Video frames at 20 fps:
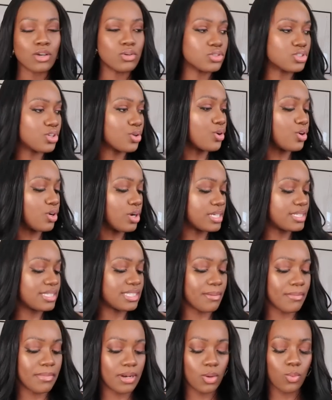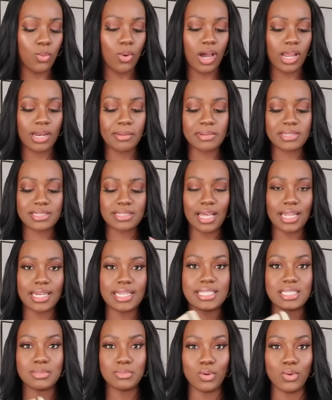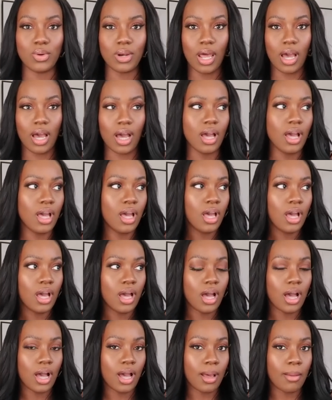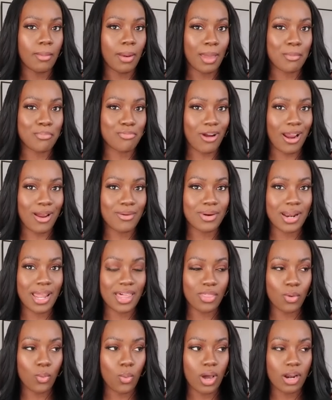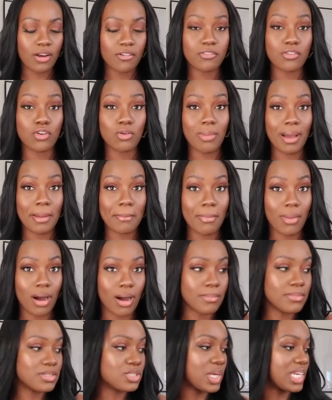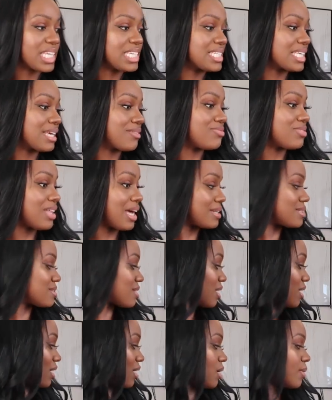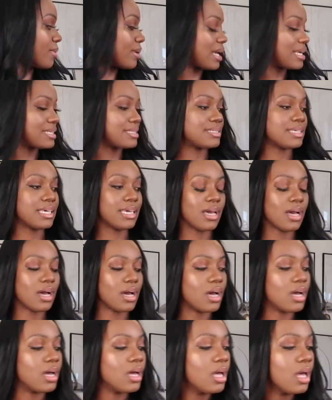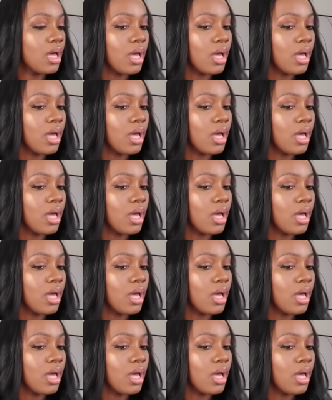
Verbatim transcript: I also got a similar one but slightly smaller, um like brown leather one for my mum, so I need to give that to her when I see her